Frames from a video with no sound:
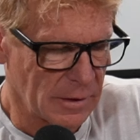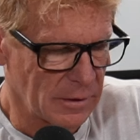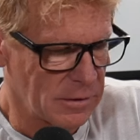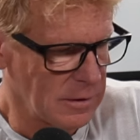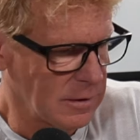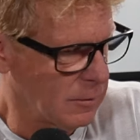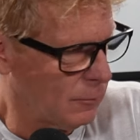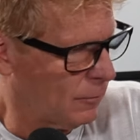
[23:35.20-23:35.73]
I
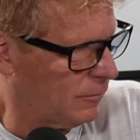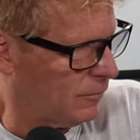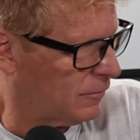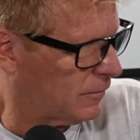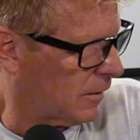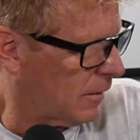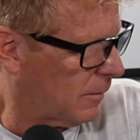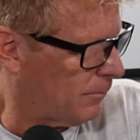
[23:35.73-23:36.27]
think it was...
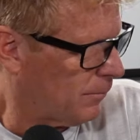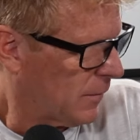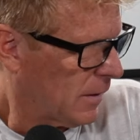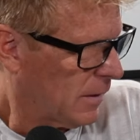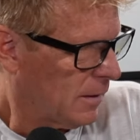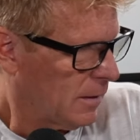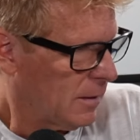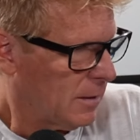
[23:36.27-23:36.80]

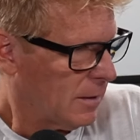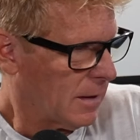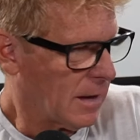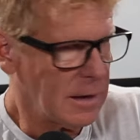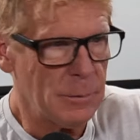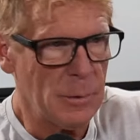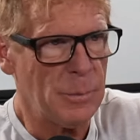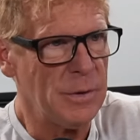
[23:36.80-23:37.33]
it
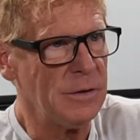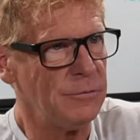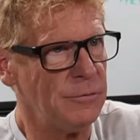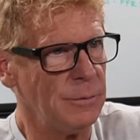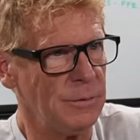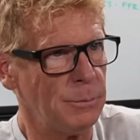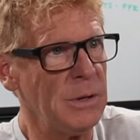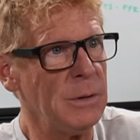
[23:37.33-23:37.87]
had to be
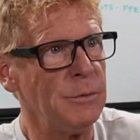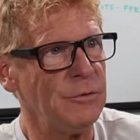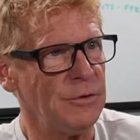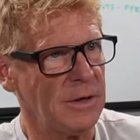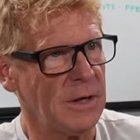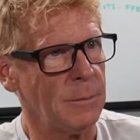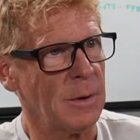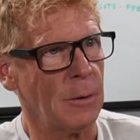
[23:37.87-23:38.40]
PPG
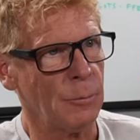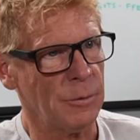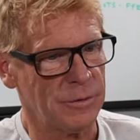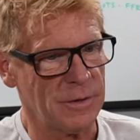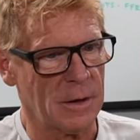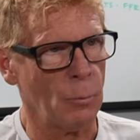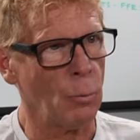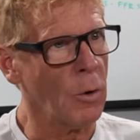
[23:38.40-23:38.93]
came out with
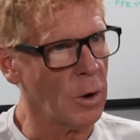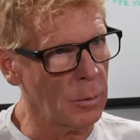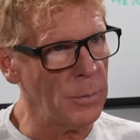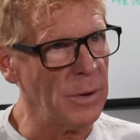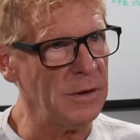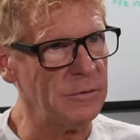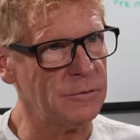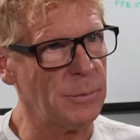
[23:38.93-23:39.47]
that
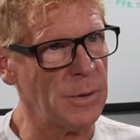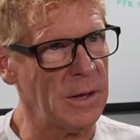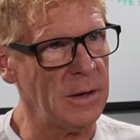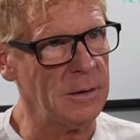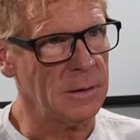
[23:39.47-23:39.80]
water-based paint,